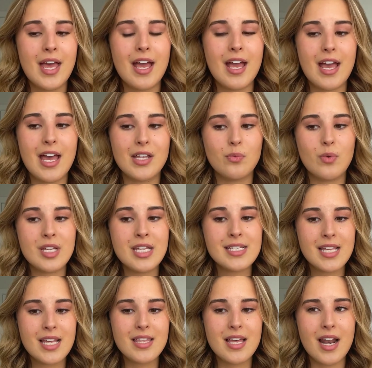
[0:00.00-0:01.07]
And when he
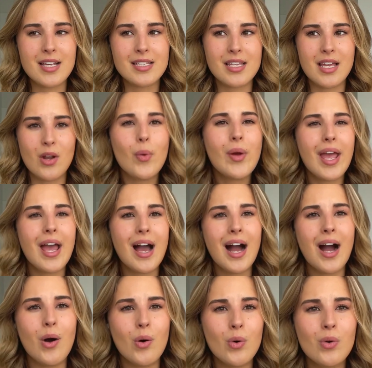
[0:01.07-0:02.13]
said that, I said, okay,
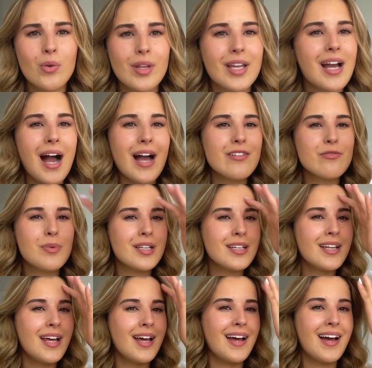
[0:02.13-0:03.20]
how? Like, I've
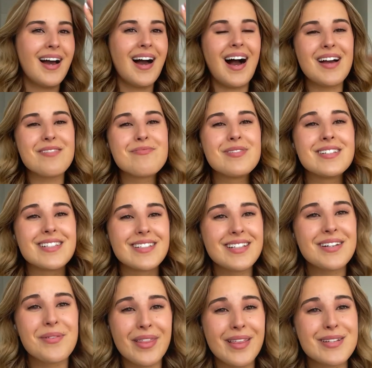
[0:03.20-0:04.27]
been
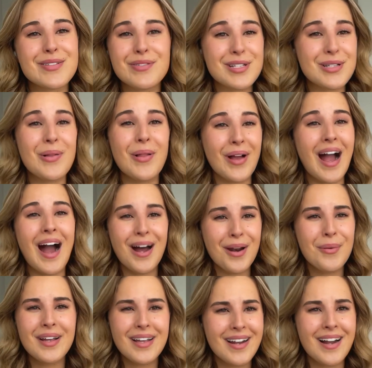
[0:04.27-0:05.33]
dealing with this for so long. How
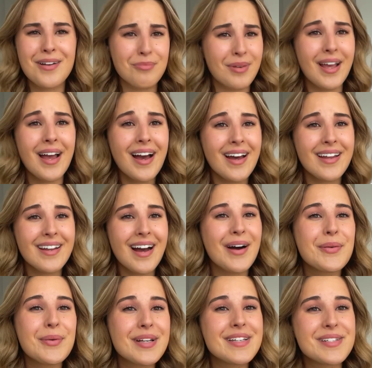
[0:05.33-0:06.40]
do I get out of my head? How
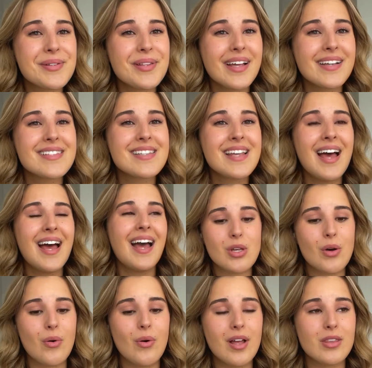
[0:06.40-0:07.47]
do I do this?
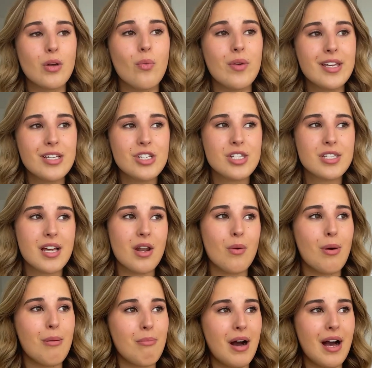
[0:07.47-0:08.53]
So the weekend just kind of
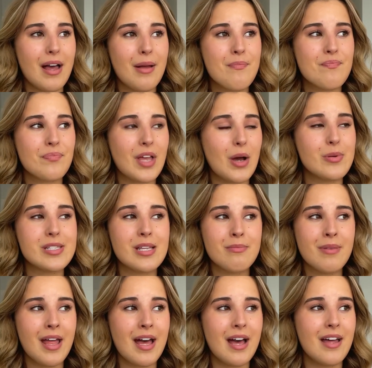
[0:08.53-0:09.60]
went by. I was in
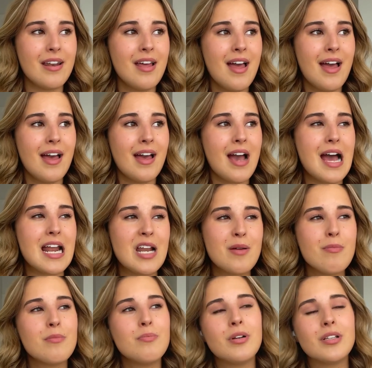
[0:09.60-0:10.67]
my head, and I
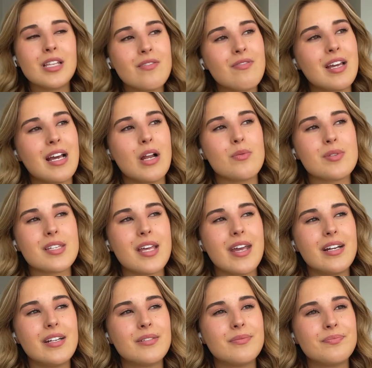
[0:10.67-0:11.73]
remember leaving, and I was like,